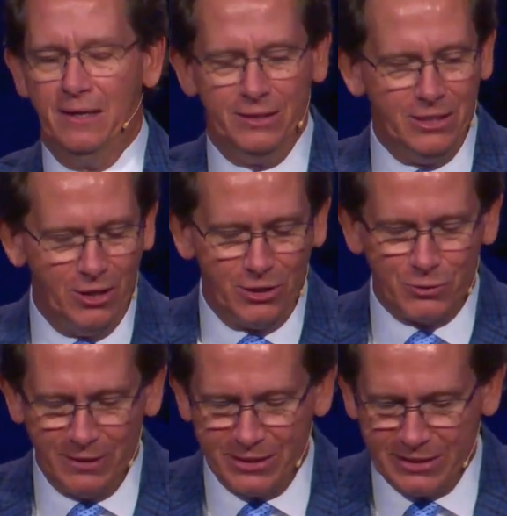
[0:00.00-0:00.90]
Do you
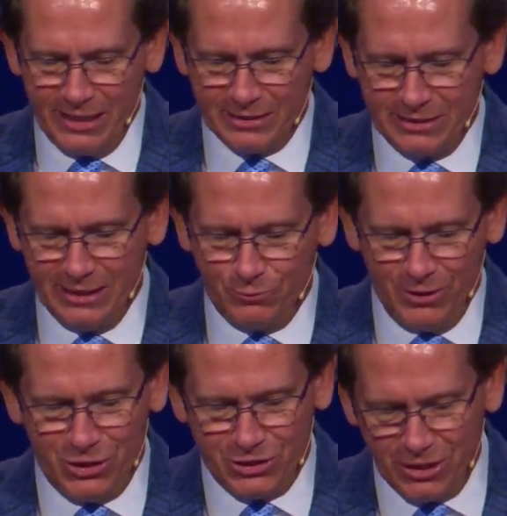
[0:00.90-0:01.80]
notice what this text says?
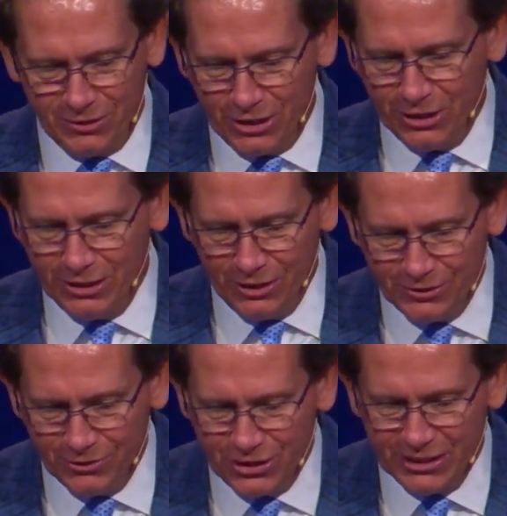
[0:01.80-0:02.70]
We share the good
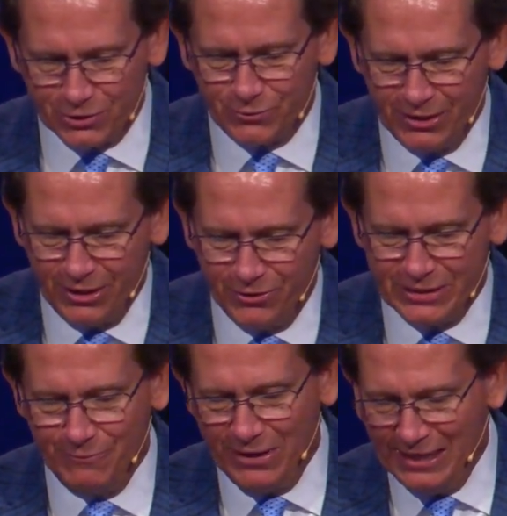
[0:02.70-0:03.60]
news of Jesus with
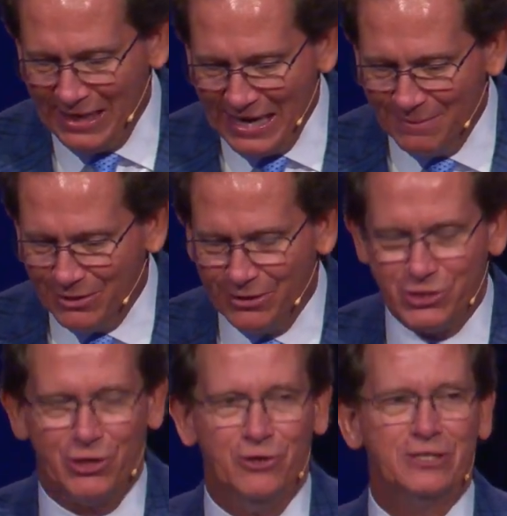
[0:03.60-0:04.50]
others and we lead them to the
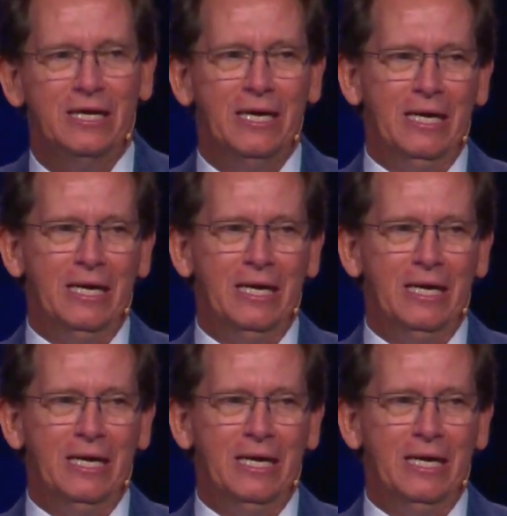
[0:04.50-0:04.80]
church.